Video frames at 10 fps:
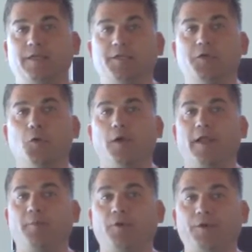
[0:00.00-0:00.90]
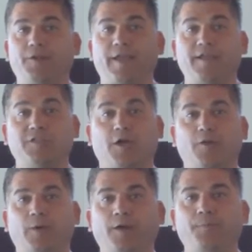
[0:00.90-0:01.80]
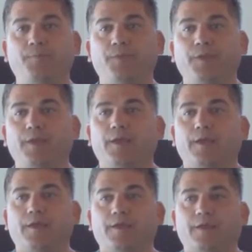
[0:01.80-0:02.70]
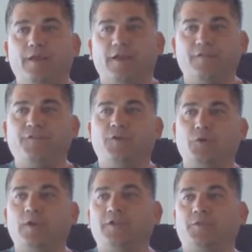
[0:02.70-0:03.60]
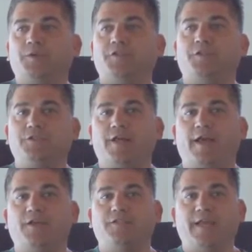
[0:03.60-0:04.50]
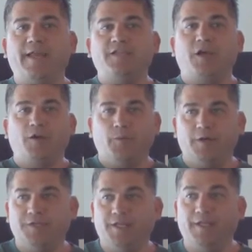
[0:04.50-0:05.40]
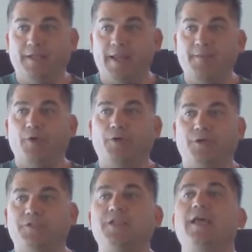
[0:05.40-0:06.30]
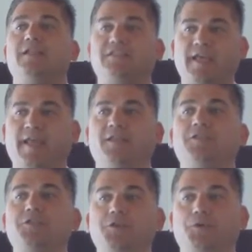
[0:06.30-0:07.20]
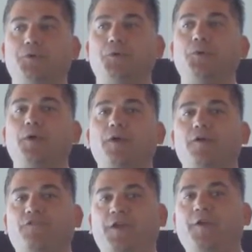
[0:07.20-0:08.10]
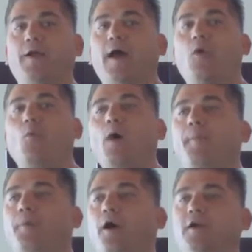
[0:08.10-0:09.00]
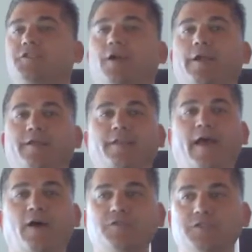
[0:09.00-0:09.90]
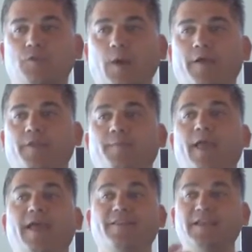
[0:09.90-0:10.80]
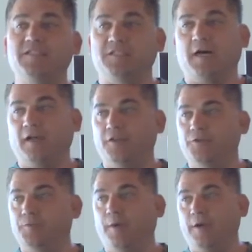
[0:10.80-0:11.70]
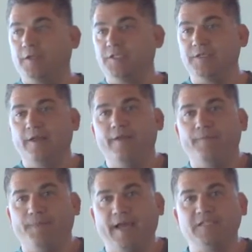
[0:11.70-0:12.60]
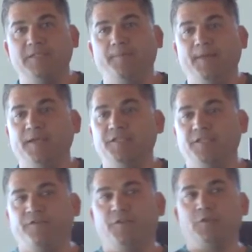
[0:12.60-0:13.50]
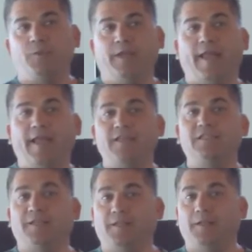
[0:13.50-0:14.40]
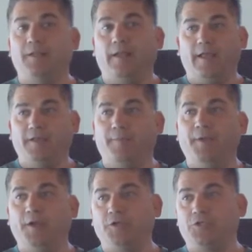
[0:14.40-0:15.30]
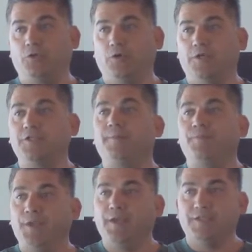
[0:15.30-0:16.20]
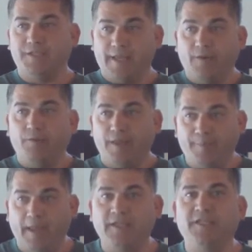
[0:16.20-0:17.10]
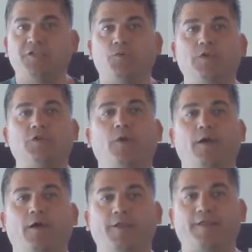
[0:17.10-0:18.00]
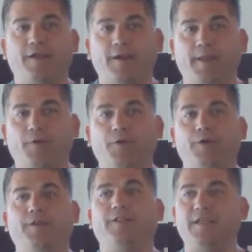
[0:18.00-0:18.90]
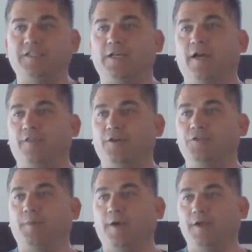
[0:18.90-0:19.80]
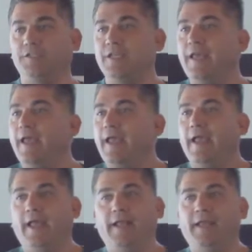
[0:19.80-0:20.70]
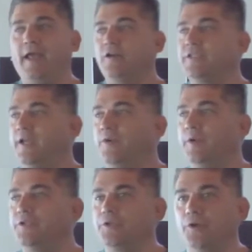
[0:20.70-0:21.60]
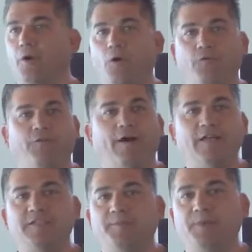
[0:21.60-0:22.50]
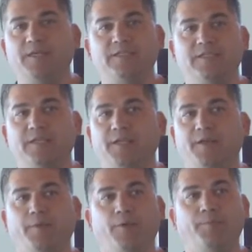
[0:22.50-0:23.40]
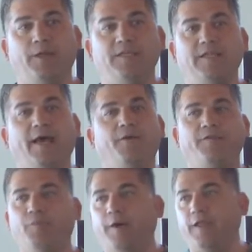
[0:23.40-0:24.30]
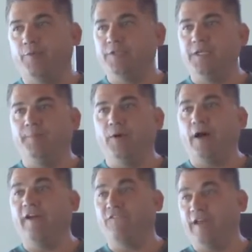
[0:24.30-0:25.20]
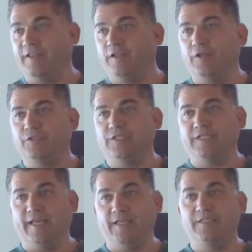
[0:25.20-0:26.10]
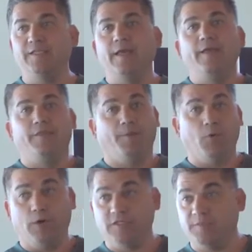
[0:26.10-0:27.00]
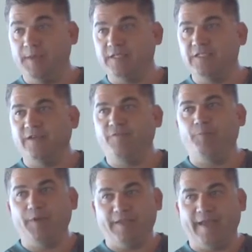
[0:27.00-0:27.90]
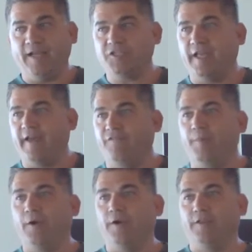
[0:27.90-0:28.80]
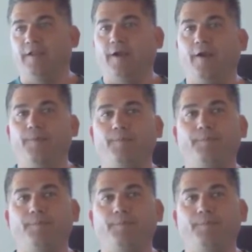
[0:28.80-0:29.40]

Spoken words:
in your neighborhood, the Ace hardware. If the toilet's original to the house, the Ace hardwares in neighborhoods tend to figure out what parts are in the houses around them, and they stock those parts. That's the biggest difference between Ace and the bigger stores, is they pay attention to what's going on in their neighborhood. They stock those parts. Any house I go into, old faucet pieces that need to be replaced, I don't even bother with Depot. I find the closest to Ace. They're more expensive, but they actually have the part there.